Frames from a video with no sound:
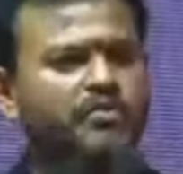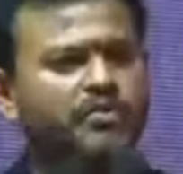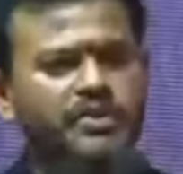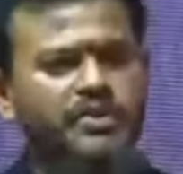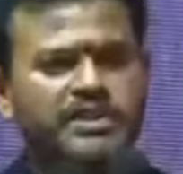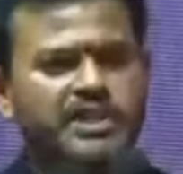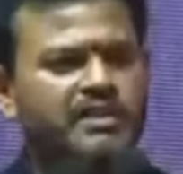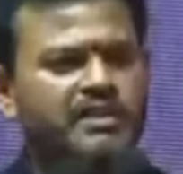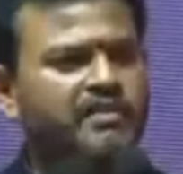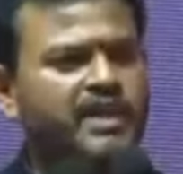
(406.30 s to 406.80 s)
for
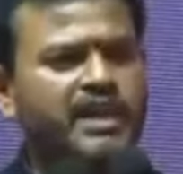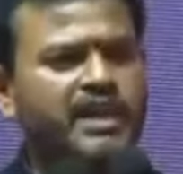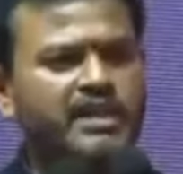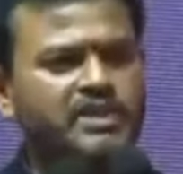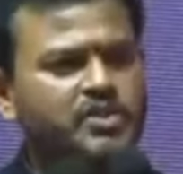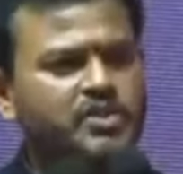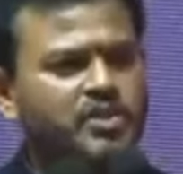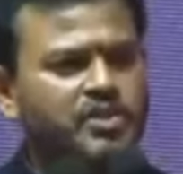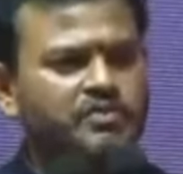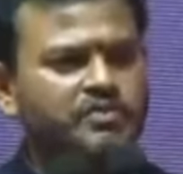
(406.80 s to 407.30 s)

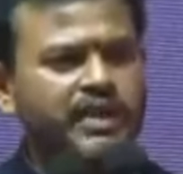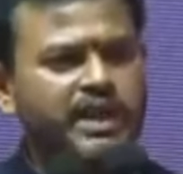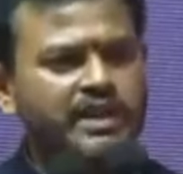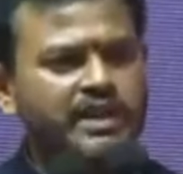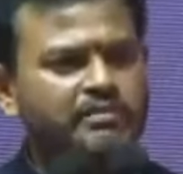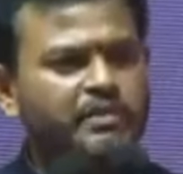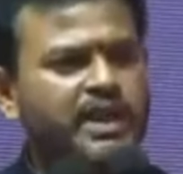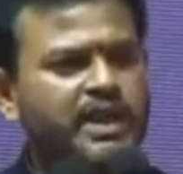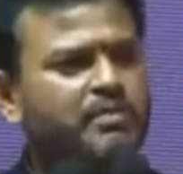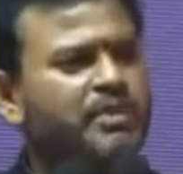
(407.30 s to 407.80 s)
surveillance or
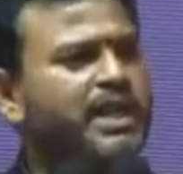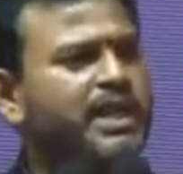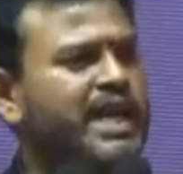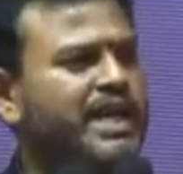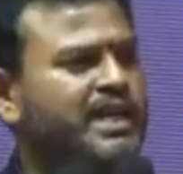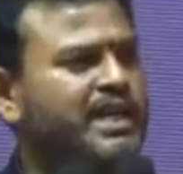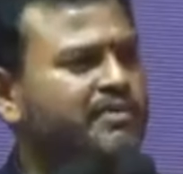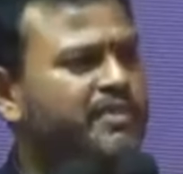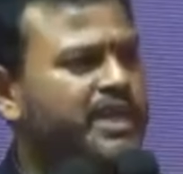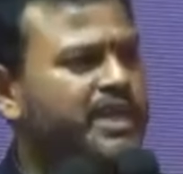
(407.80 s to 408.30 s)
very minimal
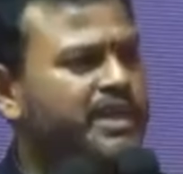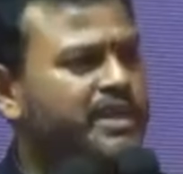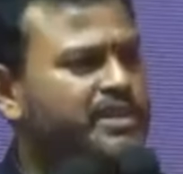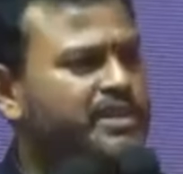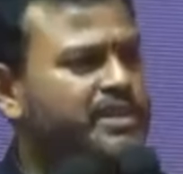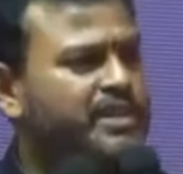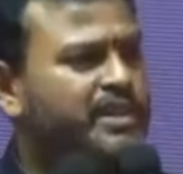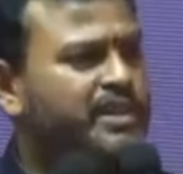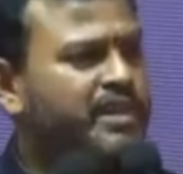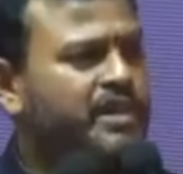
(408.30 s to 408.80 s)

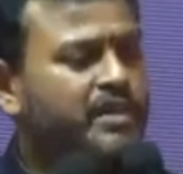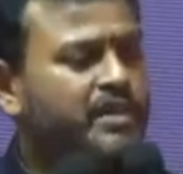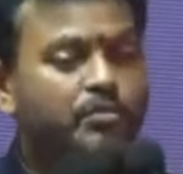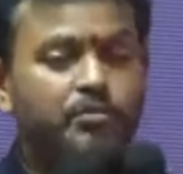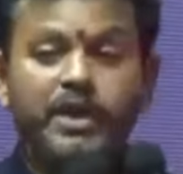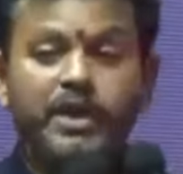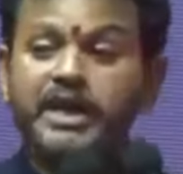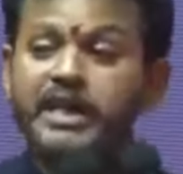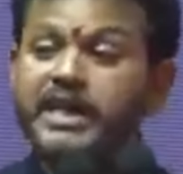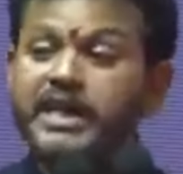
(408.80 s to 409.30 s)
activities.
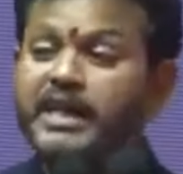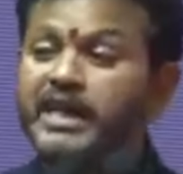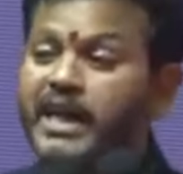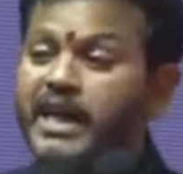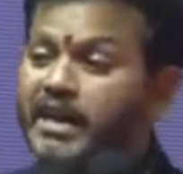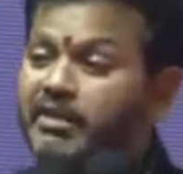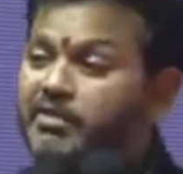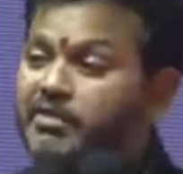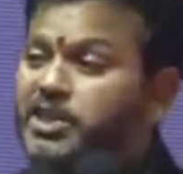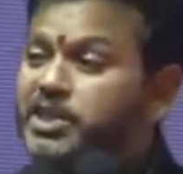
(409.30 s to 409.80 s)
But he
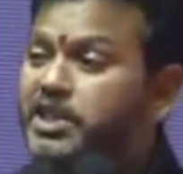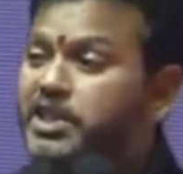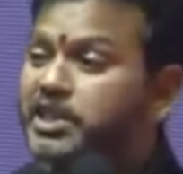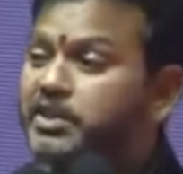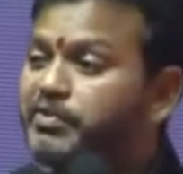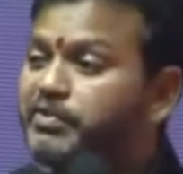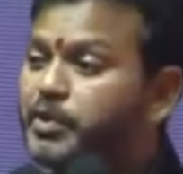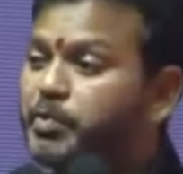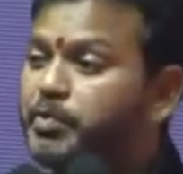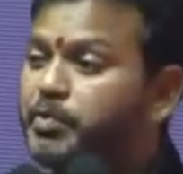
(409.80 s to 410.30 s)

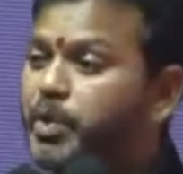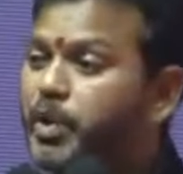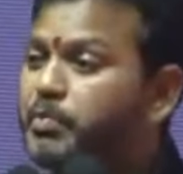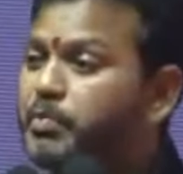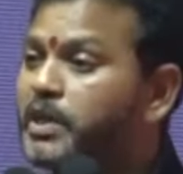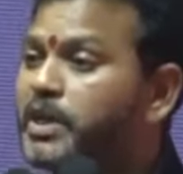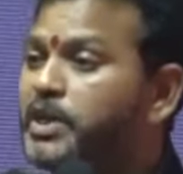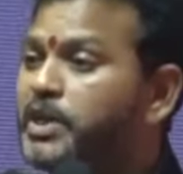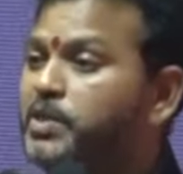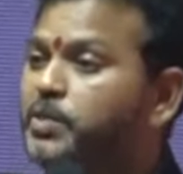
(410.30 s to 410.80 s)
envisioned, if you
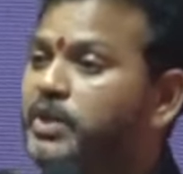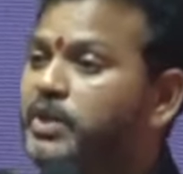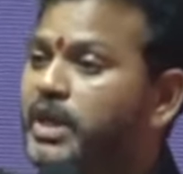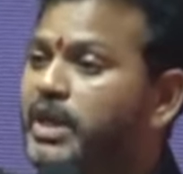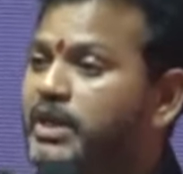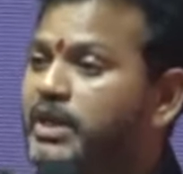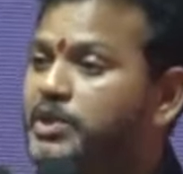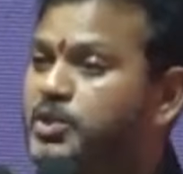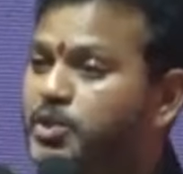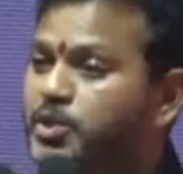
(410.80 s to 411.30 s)
properly
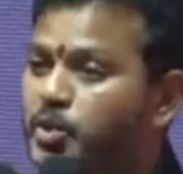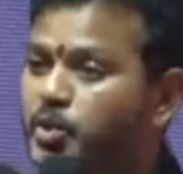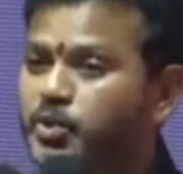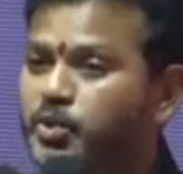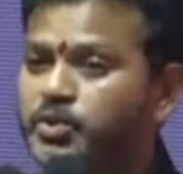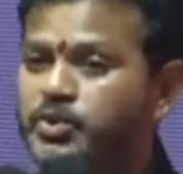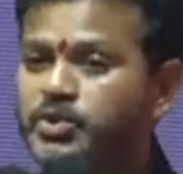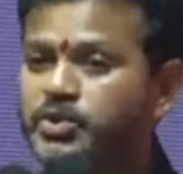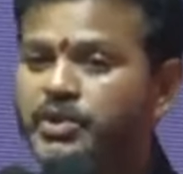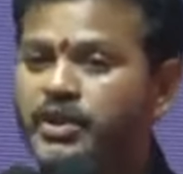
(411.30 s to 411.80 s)
utilize
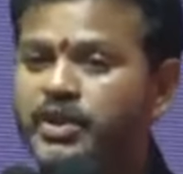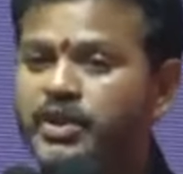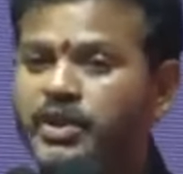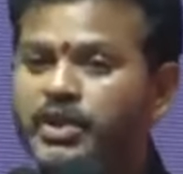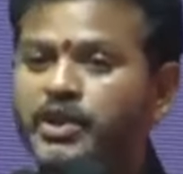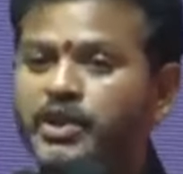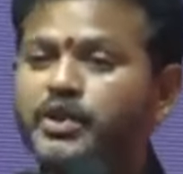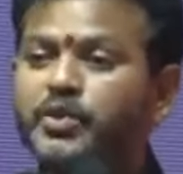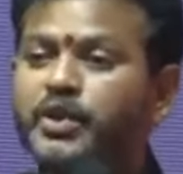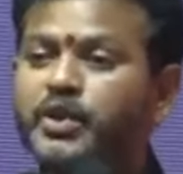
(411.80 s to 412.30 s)
drones,
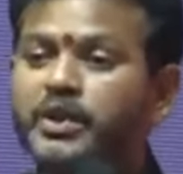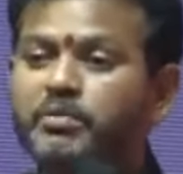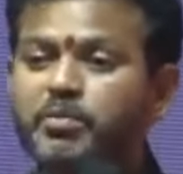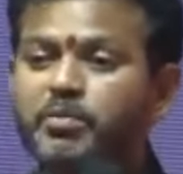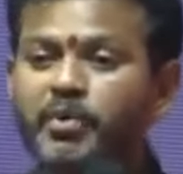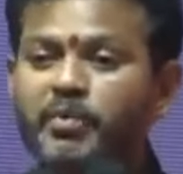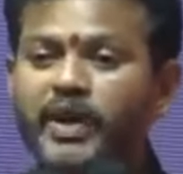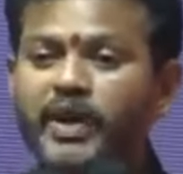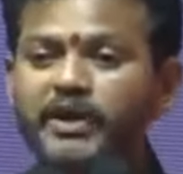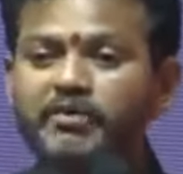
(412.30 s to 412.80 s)
you can
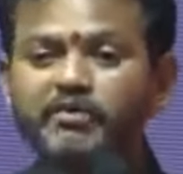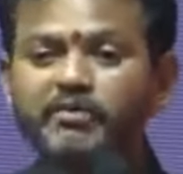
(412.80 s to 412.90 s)
provide